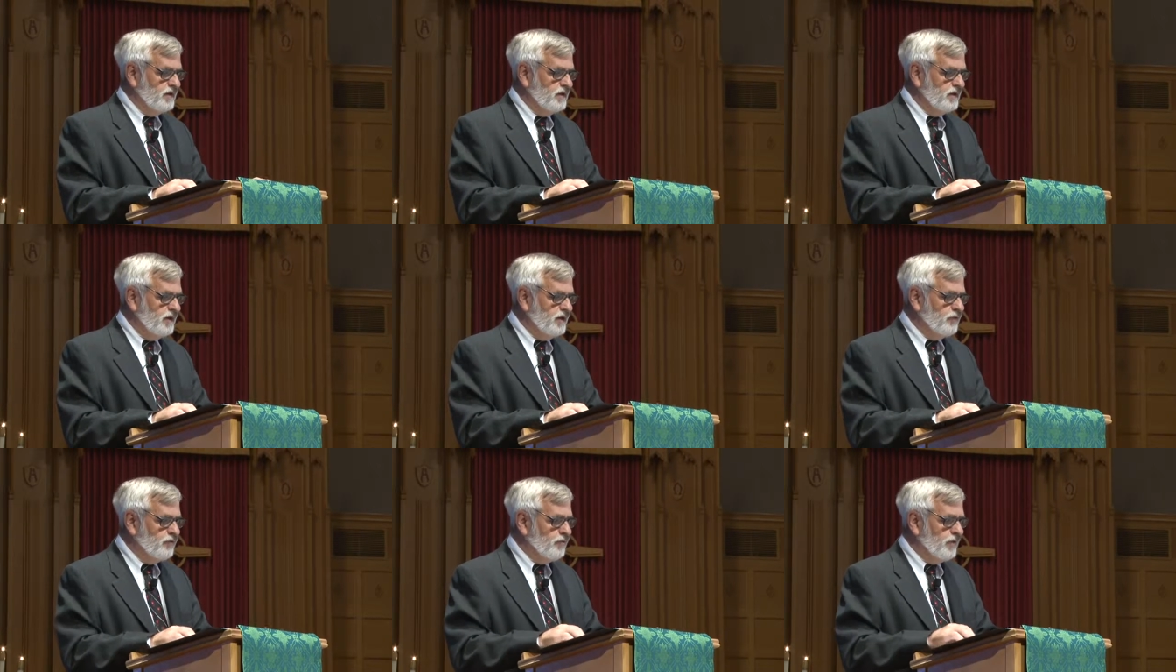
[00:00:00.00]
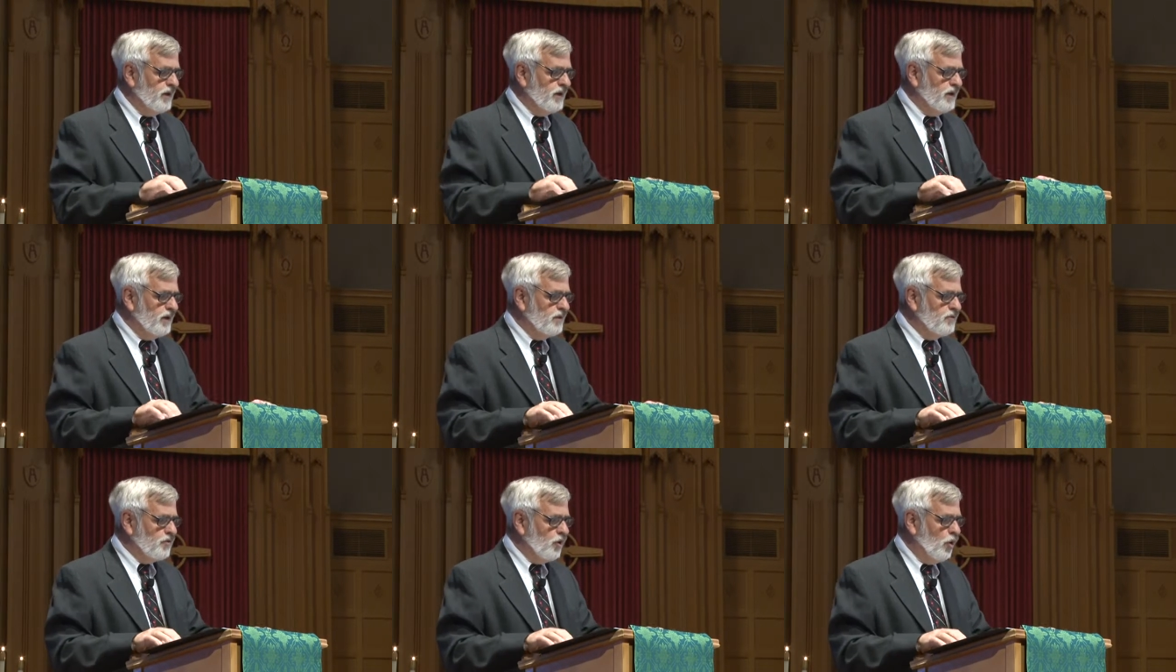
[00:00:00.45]
In
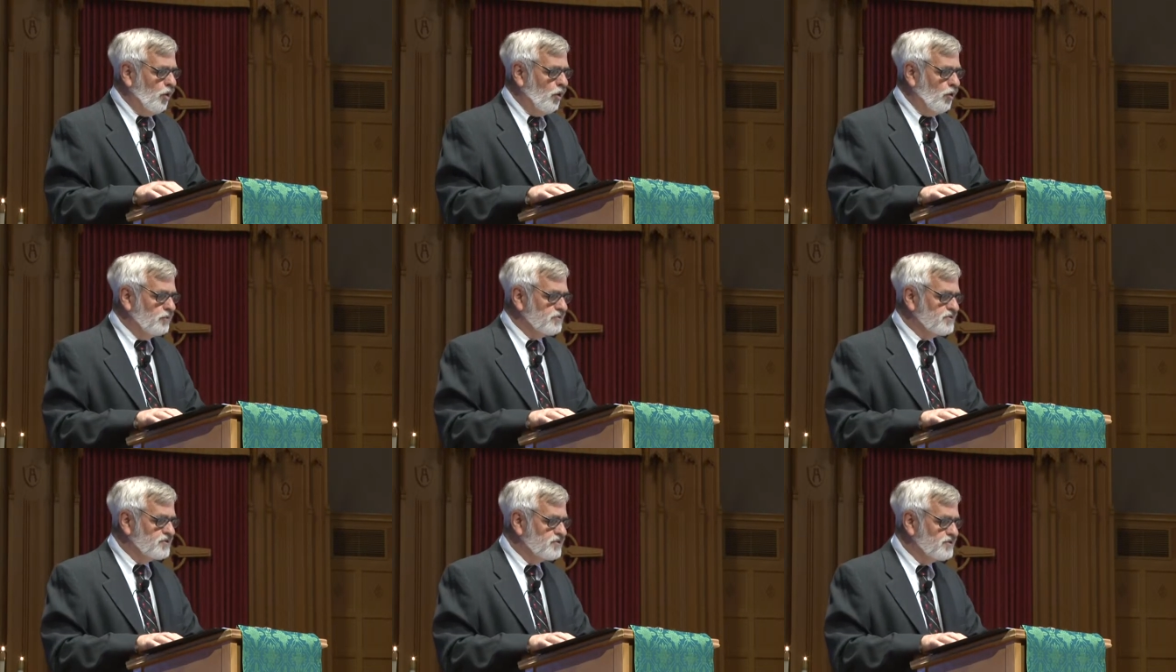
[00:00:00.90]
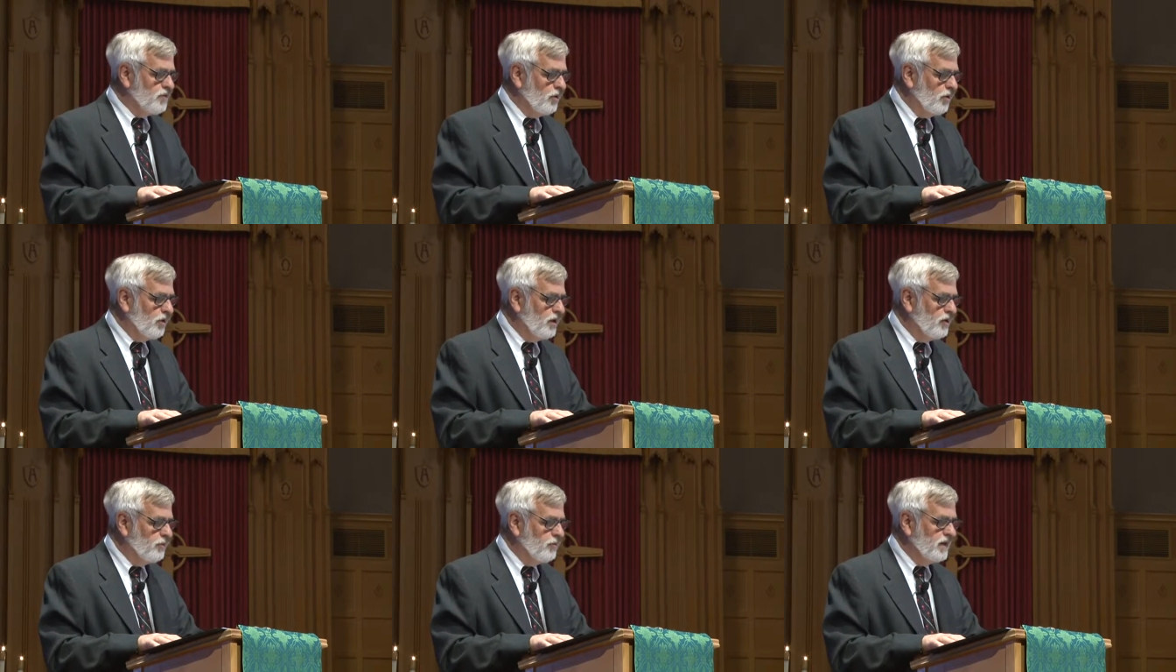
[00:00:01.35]
reading the whole
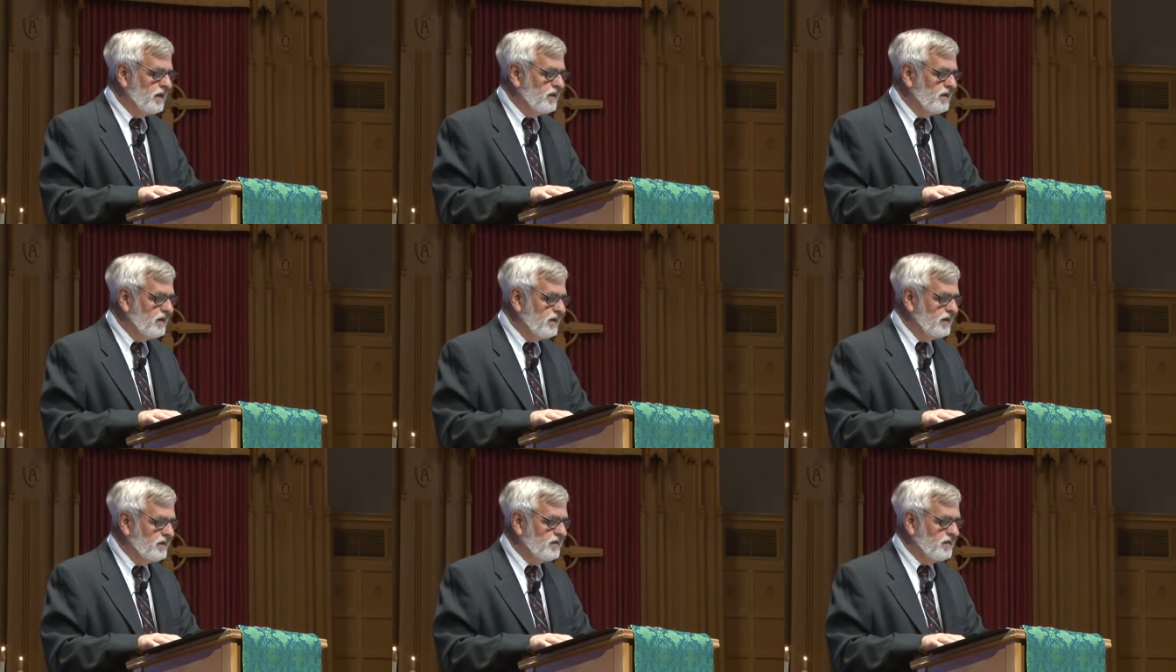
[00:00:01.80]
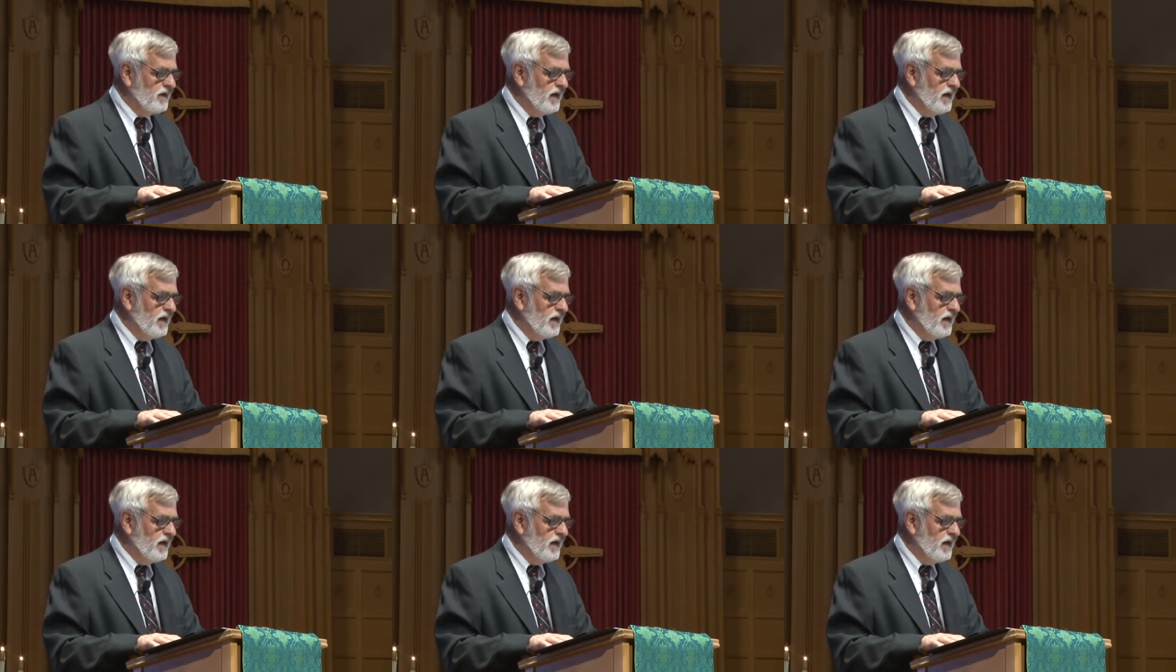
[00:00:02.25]
story, we can get